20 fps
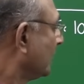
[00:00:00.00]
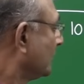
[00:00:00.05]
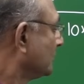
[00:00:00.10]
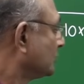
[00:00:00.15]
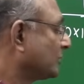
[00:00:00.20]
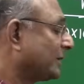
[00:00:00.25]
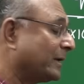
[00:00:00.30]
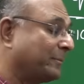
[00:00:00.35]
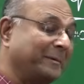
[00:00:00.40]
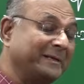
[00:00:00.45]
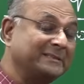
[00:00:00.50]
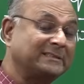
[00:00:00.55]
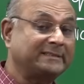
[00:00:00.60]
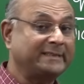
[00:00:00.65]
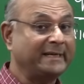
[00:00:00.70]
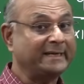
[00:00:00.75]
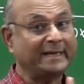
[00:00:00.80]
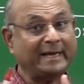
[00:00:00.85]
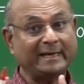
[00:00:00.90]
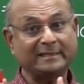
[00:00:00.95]
So that means
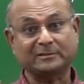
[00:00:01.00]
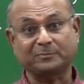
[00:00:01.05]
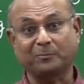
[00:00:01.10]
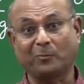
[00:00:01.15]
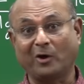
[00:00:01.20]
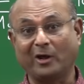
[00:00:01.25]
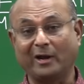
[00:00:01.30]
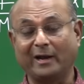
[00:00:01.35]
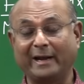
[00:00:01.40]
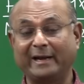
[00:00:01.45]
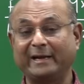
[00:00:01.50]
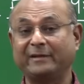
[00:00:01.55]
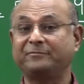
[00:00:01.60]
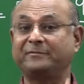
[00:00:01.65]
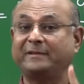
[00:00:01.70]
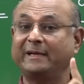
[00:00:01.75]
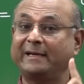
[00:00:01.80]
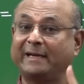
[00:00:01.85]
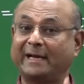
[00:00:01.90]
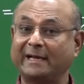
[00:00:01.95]
theta is small, and if
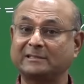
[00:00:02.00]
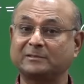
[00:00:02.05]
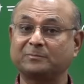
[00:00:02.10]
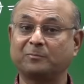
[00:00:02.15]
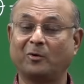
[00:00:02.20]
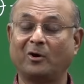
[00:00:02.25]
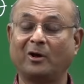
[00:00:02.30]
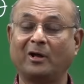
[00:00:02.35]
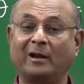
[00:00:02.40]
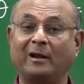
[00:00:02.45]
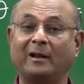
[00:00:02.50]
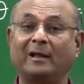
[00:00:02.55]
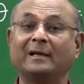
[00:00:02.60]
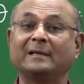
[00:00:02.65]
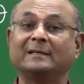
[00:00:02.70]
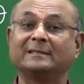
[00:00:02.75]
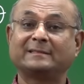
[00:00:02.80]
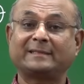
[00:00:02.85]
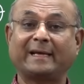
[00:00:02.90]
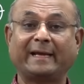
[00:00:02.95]
theta is small,
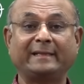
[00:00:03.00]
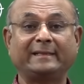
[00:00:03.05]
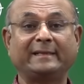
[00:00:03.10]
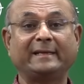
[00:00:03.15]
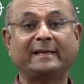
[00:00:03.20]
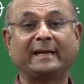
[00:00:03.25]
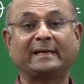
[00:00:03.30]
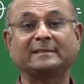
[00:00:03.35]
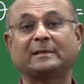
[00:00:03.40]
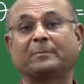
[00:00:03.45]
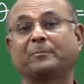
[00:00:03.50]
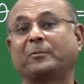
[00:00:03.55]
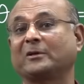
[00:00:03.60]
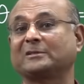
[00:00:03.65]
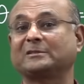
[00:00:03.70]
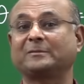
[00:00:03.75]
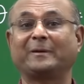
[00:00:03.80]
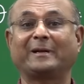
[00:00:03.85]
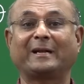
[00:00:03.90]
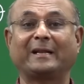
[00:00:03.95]
sine theta is
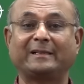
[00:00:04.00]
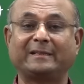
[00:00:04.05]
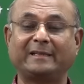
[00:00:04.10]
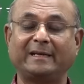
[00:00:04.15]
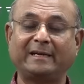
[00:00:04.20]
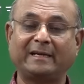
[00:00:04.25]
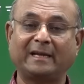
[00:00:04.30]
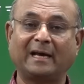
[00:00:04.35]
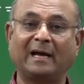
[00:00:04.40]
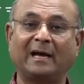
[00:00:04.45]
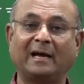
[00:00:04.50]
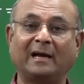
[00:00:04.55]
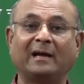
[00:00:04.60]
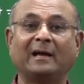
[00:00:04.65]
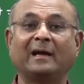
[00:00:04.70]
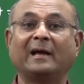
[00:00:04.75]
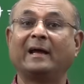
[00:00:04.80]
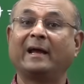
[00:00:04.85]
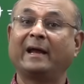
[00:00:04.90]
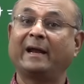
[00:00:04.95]
approximately theta,
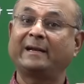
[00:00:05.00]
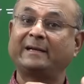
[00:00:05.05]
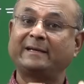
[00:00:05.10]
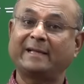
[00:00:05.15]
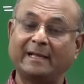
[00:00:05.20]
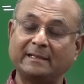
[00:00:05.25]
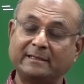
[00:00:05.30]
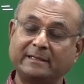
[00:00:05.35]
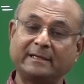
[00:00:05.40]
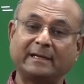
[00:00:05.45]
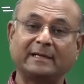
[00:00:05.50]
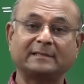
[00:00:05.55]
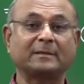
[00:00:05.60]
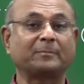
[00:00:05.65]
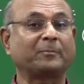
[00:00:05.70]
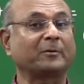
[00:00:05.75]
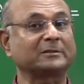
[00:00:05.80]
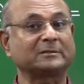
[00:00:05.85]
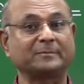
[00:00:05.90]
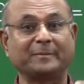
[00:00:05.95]
and tan theta is
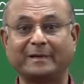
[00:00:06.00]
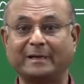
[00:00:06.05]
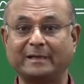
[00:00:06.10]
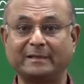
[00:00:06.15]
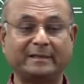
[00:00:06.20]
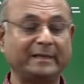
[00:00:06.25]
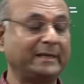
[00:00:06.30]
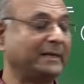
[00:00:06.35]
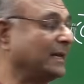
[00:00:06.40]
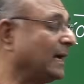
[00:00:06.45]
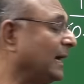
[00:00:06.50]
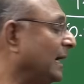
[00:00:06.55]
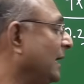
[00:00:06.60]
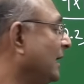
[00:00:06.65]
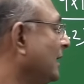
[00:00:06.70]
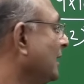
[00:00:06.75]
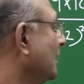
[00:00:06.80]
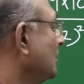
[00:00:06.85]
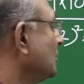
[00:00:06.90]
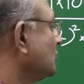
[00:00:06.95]
approximately theta.